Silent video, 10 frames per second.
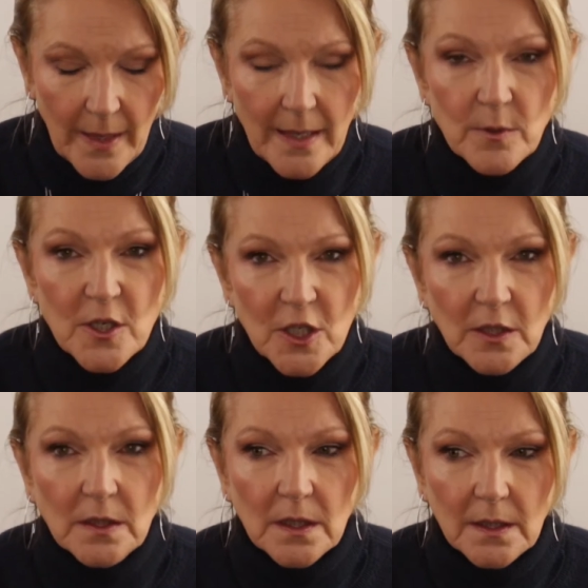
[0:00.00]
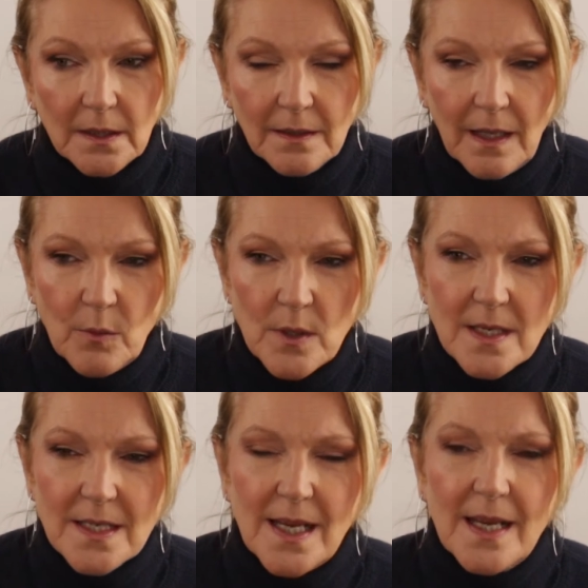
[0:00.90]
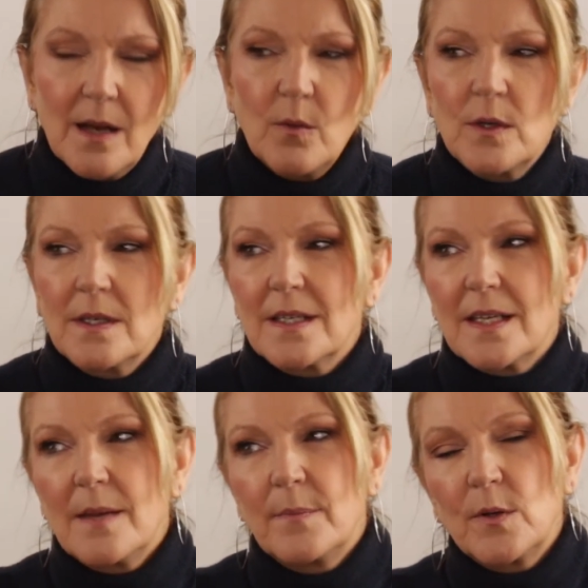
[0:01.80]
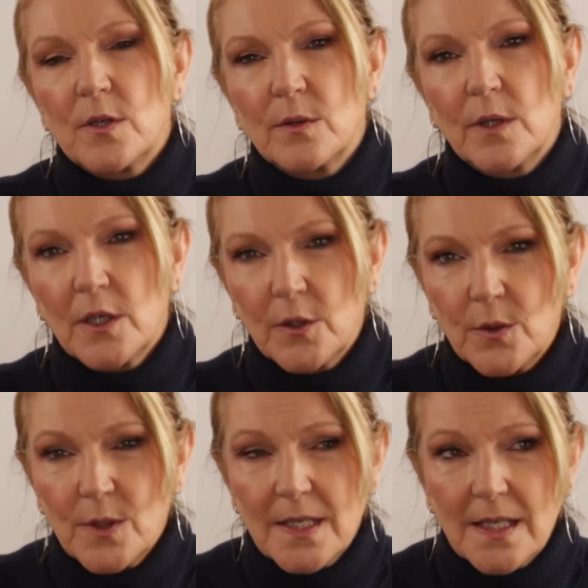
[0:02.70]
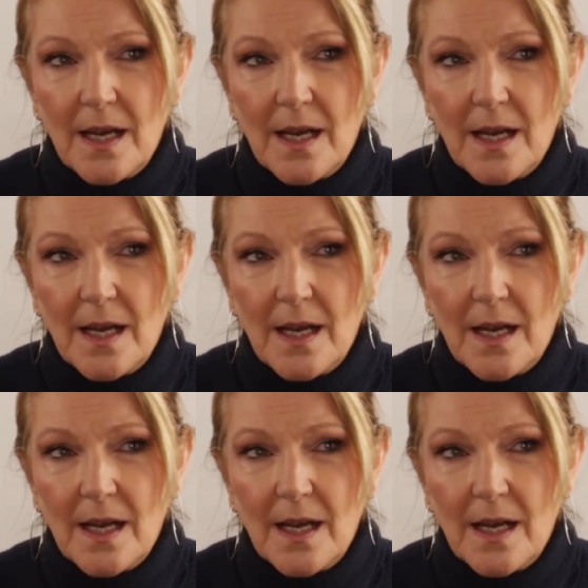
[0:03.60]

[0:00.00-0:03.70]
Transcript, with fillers: I was younger, I wouldn't say boo to a goose.